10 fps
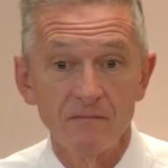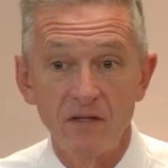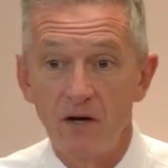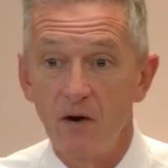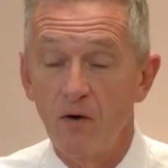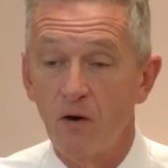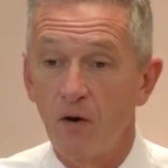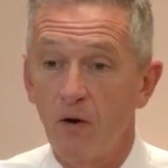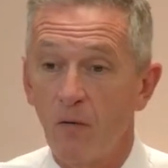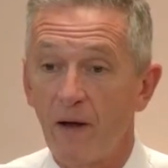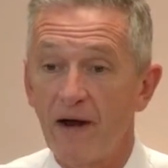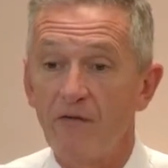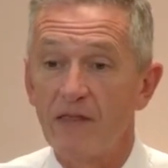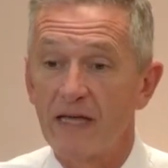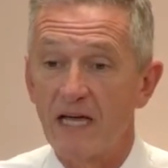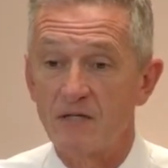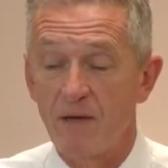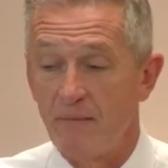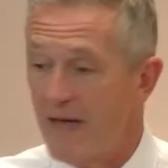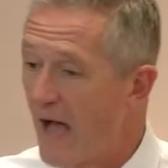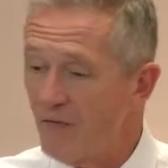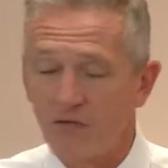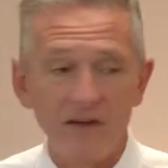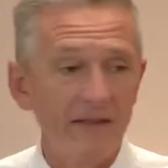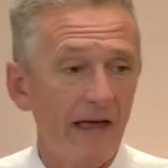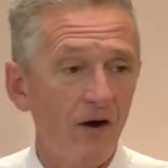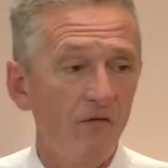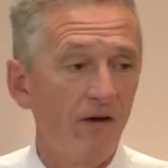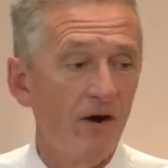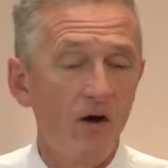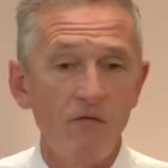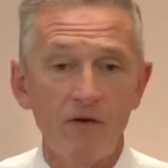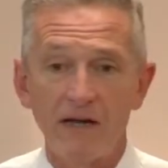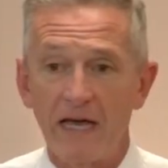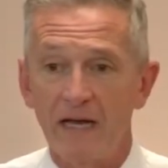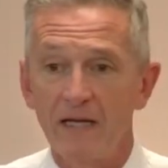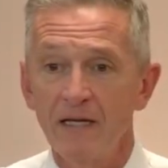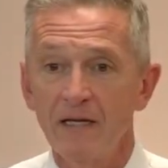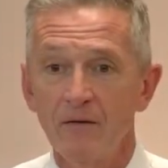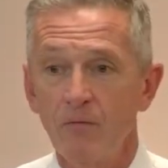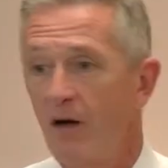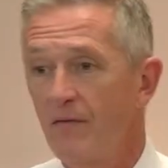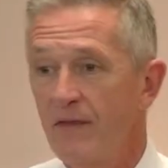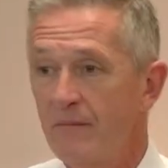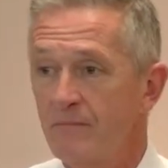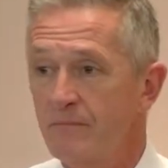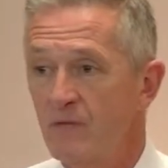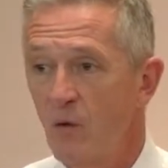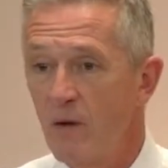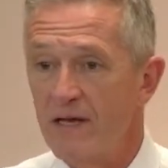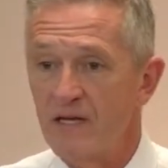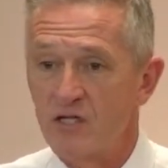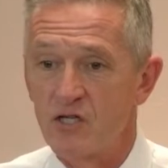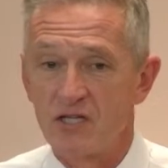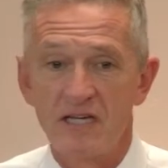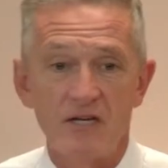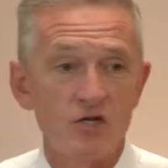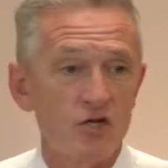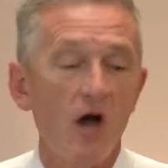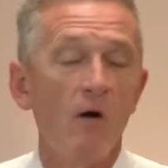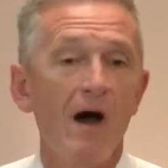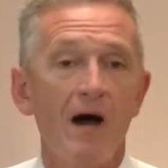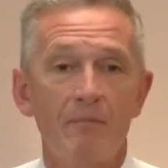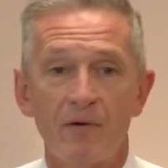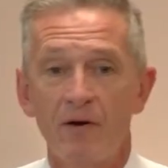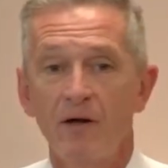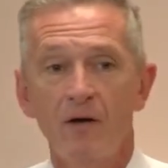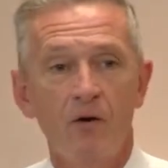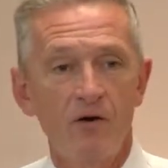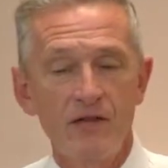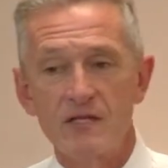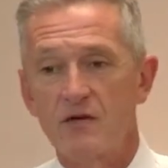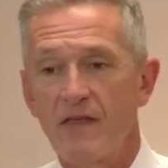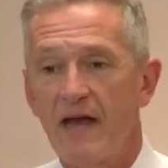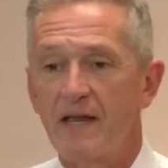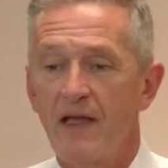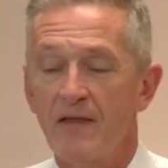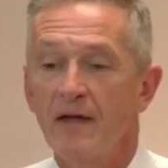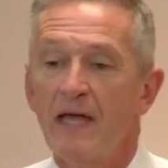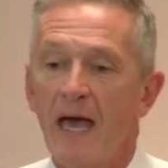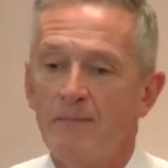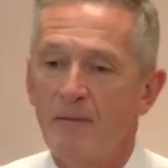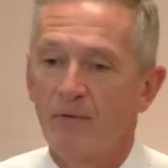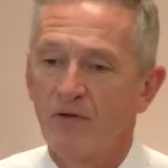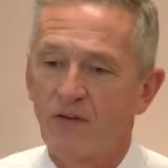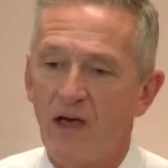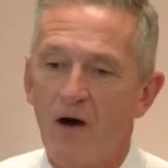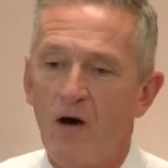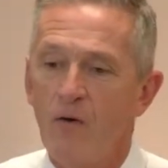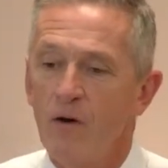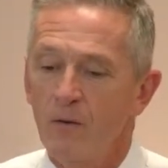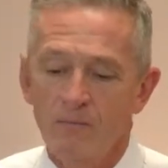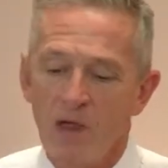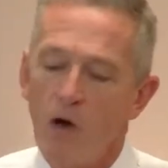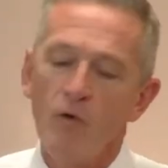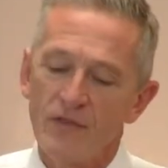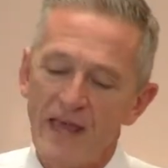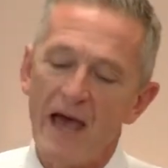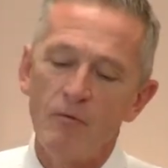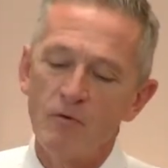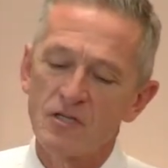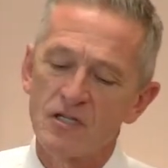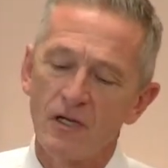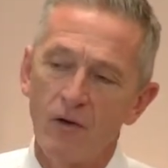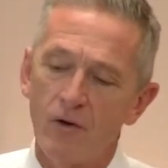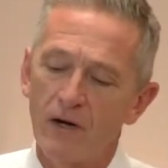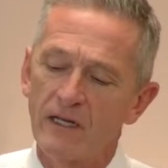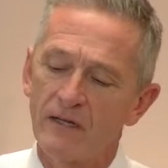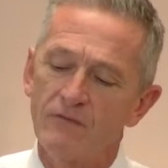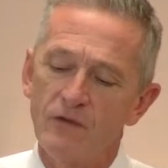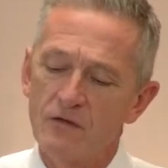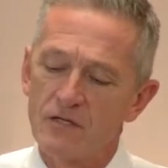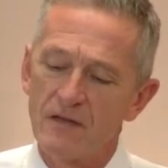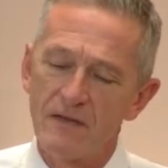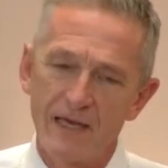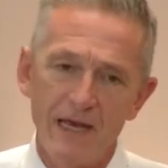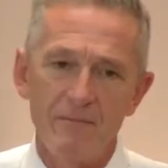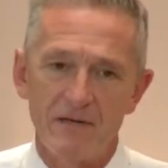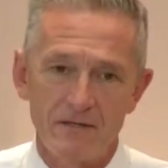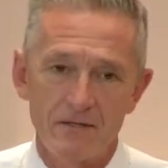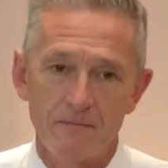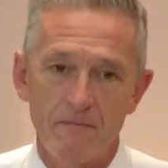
You know, or, or whatever the case may be. I've seen that over and over again. Well, the, the witness just didn't show up, or, or this or that or the other. And people will say, oh, no, that was the Lord confusing the enemies.